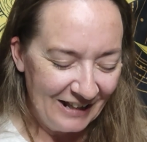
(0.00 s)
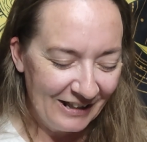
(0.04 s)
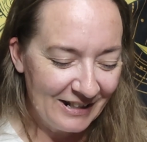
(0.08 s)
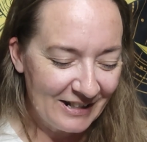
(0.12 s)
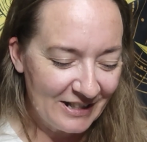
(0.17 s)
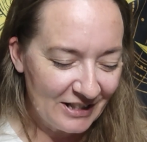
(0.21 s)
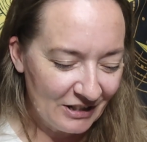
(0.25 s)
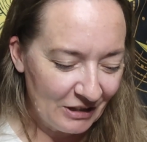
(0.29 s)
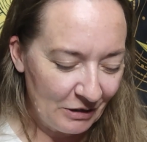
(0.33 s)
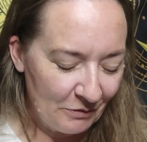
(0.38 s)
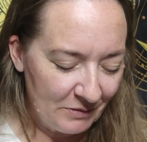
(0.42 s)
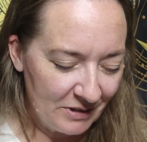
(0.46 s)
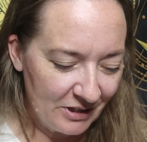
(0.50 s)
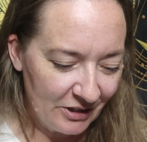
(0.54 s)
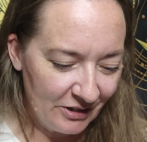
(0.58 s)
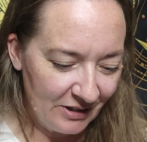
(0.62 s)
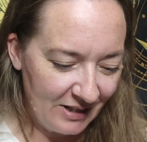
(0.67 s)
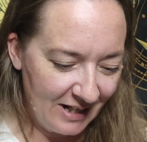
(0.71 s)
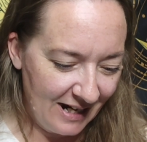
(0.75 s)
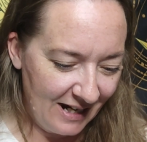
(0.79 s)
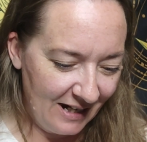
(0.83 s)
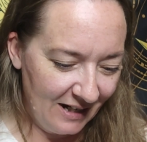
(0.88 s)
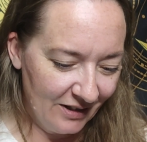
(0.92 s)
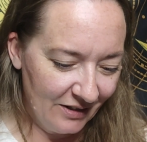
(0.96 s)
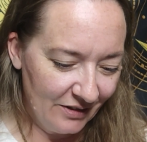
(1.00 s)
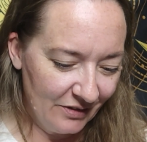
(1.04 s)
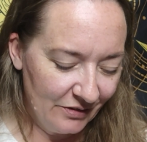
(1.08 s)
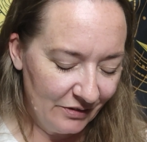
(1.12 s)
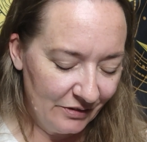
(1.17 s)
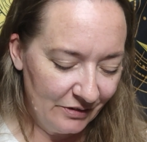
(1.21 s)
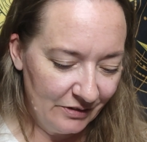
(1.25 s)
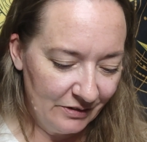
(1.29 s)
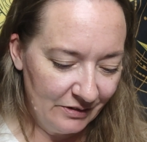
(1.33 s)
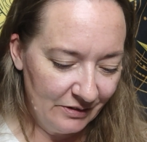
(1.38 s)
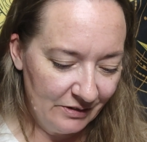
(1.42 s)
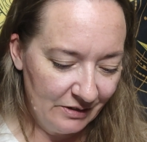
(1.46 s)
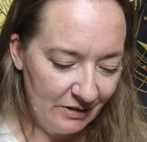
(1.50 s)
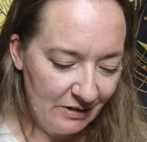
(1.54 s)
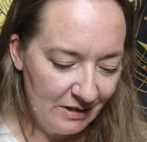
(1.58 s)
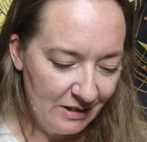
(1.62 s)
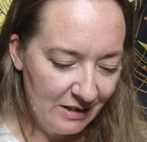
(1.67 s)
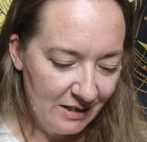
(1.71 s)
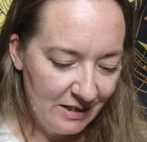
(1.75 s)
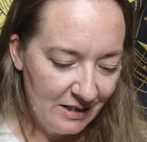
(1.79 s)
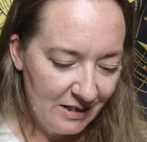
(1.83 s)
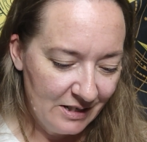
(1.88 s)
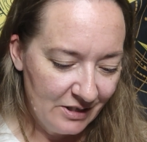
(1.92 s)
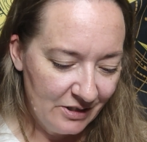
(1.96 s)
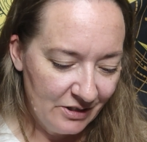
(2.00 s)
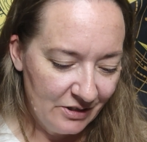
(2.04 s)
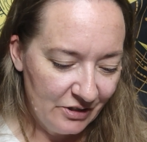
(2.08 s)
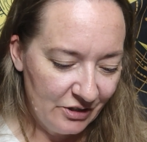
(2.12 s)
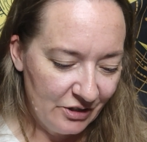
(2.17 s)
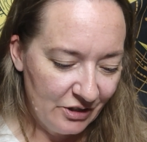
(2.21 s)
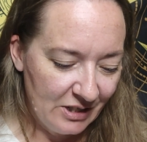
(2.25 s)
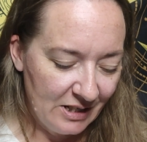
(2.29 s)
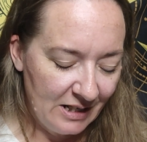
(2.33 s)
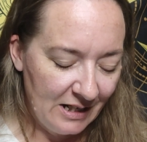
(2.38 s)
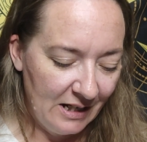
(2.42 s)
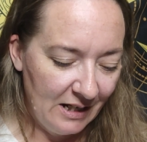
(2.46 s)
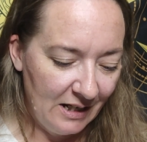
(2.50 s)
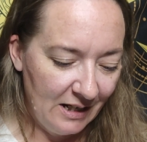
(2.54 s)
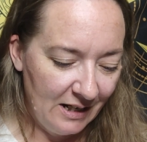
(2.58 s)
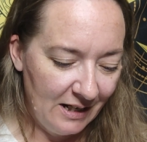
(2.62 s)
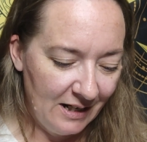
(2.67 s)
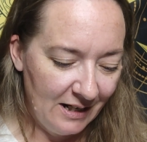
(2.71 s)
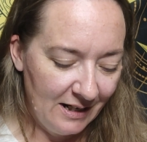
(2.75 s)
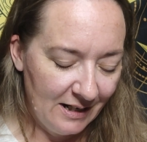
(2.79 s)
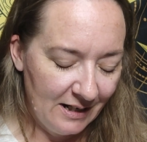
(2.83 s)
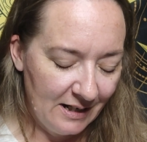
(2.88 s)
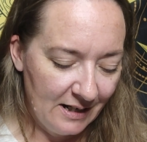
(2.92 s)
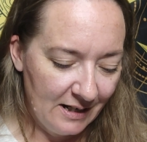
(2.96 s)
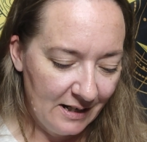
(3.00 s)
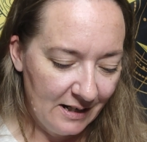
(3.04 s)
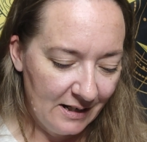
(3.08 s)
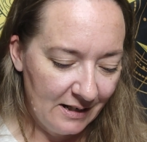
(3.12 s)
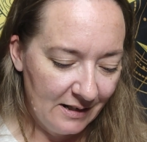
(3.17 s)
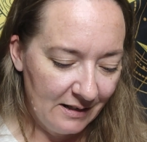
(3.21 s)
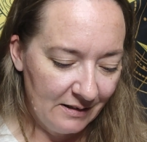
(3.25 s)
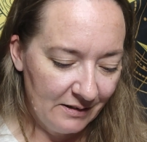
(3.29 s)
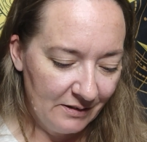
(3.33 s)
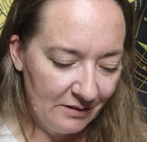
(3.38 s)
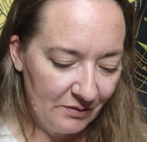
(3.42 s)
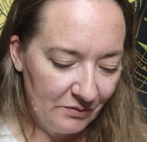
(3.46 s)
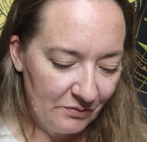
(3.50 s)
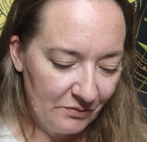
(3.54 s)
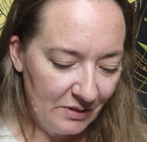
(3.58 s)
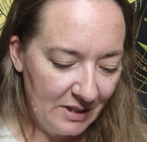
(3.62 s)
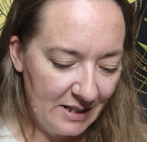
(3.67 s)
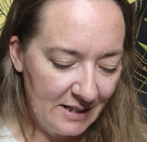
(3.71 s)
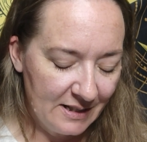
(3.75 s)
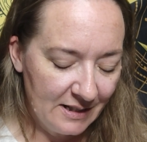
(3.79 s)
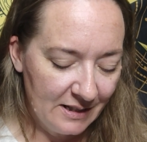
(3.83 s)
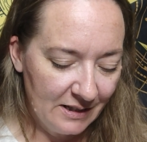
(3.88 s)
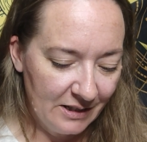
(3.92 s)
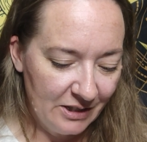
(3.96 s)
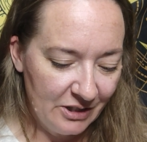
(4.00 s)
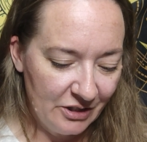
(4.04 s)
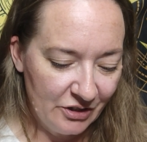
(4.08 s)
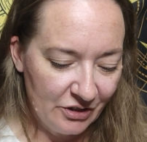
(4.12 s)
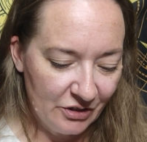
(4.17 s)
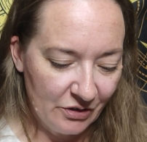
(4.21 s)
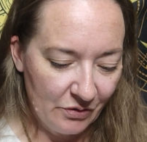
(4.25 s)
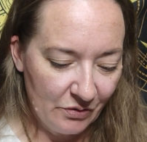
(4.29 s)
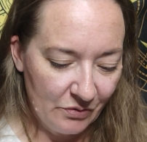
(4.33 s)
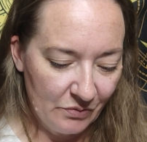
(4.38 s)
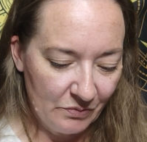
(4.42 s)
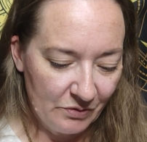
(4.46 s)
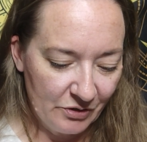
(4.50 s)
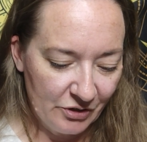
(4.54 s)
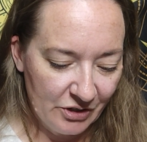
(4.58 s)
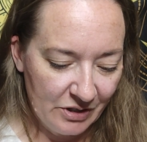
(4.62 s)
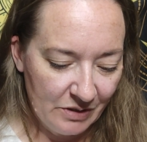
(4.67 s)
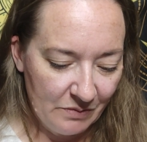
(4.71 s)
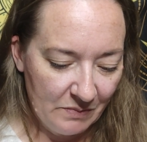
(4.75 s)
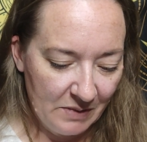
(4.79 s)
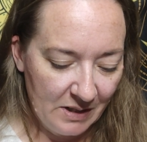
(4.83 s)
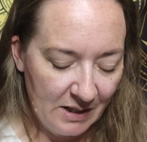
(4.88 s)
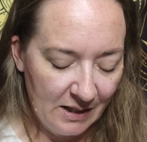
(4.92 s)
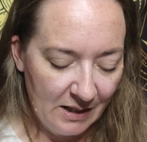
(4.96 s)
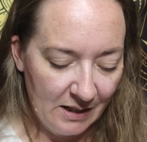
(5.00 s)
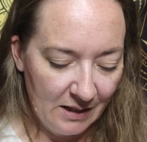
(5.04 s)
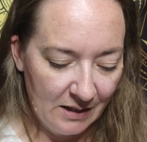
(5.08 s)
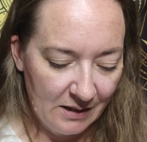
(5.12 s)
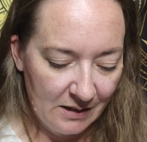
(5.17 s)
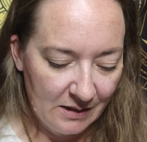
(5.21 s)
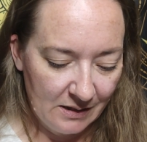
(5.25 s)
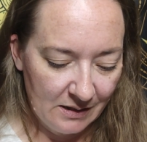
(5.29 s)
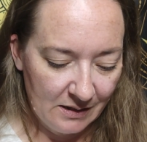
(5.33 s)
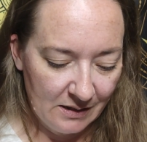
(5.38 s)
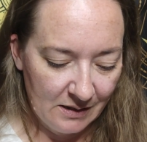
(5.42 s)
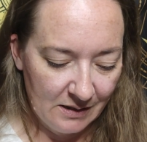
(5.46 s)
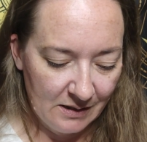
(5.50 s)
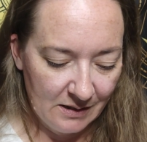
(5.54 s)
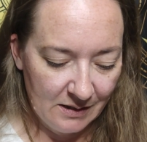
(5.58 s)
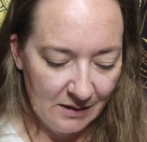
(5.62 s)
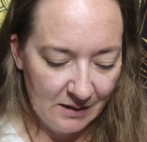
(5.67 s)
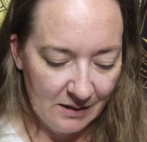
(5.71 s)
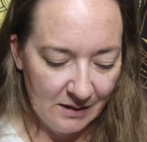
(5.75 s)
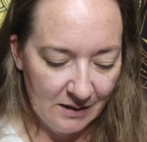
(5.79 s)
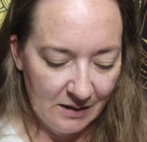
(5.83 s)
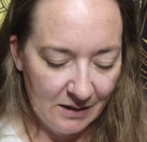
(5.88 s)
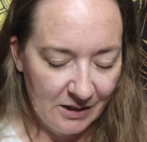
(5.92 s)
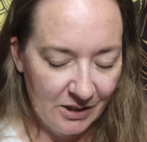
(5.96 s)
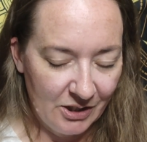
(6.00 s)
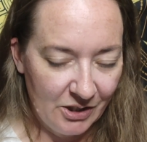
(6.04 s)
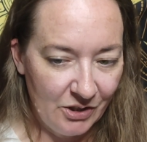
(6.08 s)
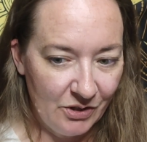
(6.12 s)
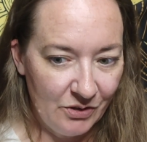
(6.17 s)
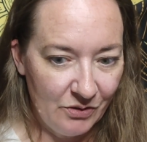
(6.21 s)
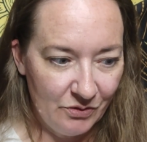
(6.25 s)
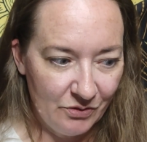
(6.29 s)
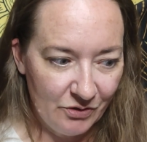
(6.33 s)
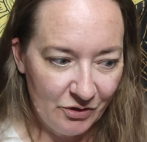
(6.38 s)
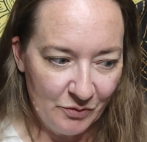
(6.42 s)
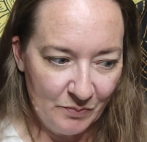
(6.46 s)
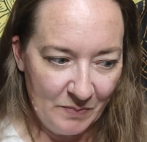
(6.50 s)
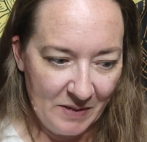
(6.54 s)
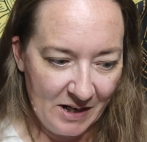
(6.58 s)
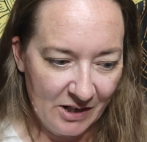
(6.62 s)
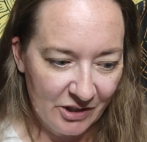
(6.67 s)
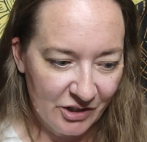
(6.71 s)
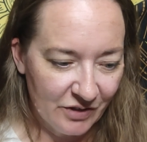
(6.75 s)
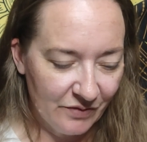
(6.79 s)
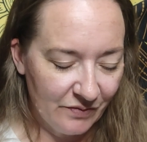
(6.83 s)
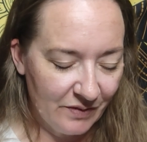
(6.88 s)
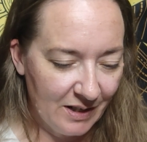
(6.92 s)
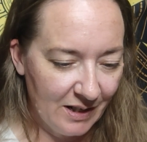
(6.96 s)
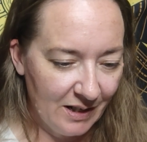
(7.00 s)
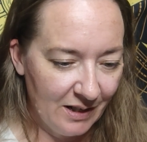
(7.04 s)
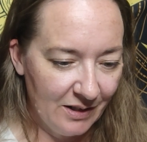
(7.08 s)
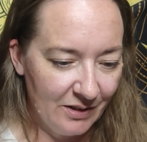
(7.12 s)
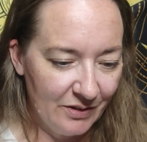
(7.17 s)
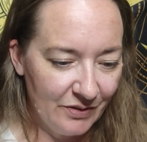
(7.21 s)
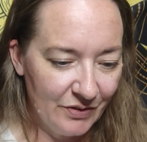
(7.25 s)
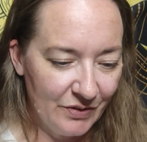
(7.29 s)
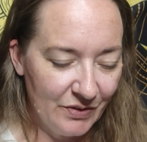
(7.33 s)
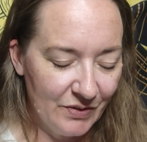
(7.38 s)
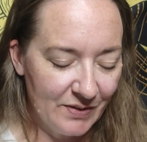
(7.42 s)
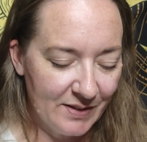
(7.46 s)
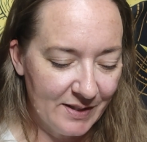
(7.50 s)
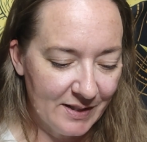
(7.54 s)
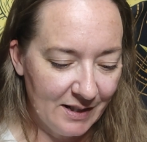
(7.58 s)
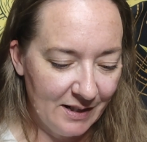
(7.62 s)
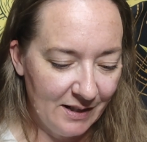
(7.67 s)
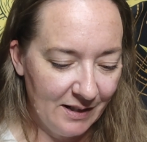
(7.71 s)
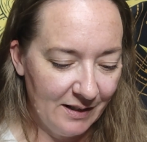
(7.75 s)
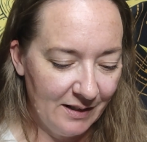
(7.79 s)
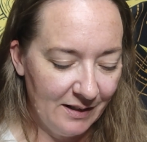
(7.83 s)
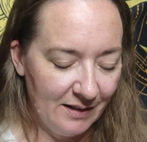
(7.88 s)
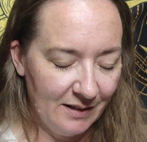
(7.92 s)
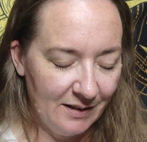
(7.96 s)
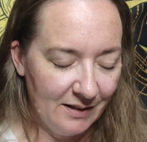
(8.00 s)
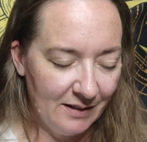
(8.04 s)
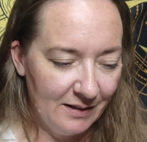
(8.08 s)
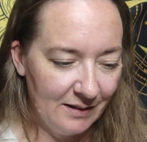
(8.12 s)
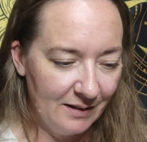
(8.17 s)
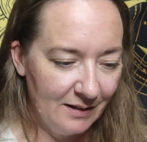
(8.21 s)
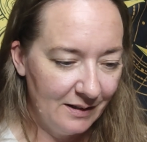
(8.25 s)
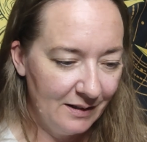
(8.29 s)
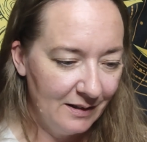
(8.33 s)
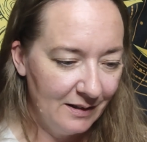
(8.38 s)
let's start with her candle. She uh, recently showed where she made a huge batch of candles and